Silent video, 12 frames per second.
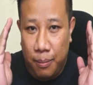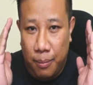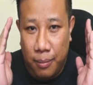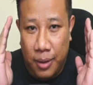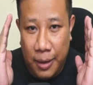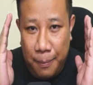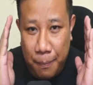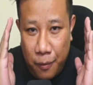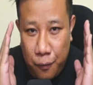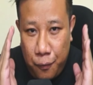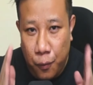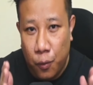my
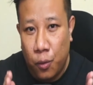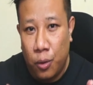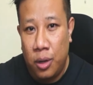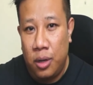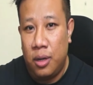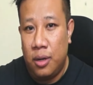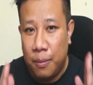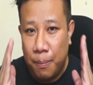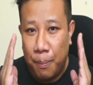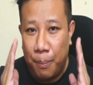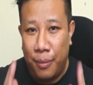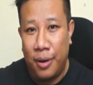4
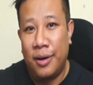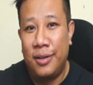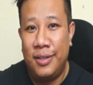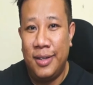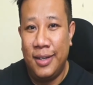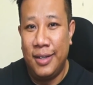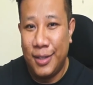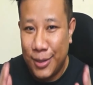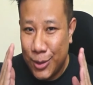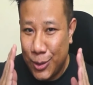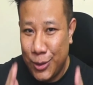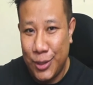marketing
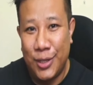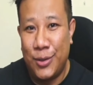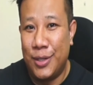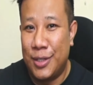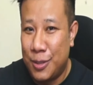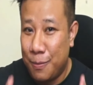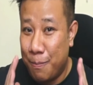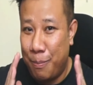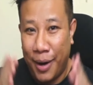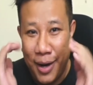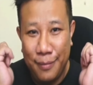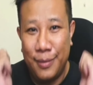secrets
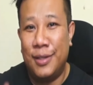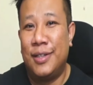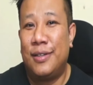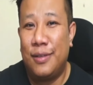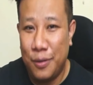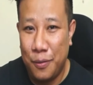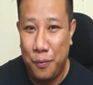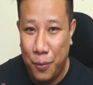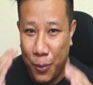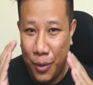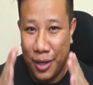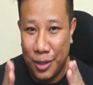Bible
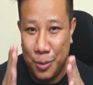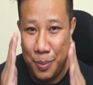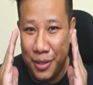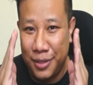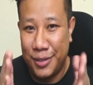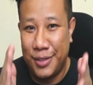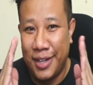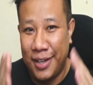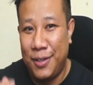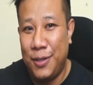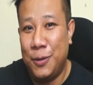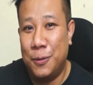for entrepreneurs
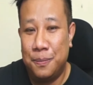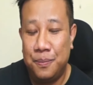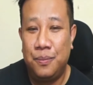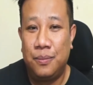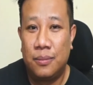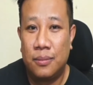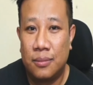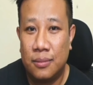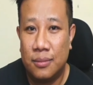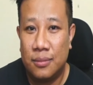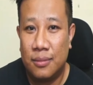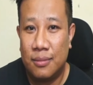like you,
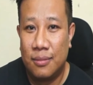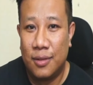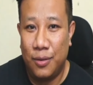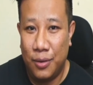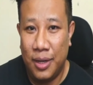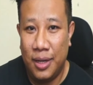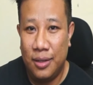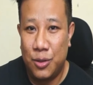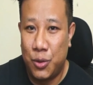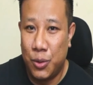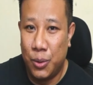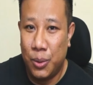right?
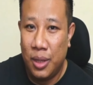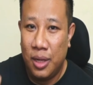So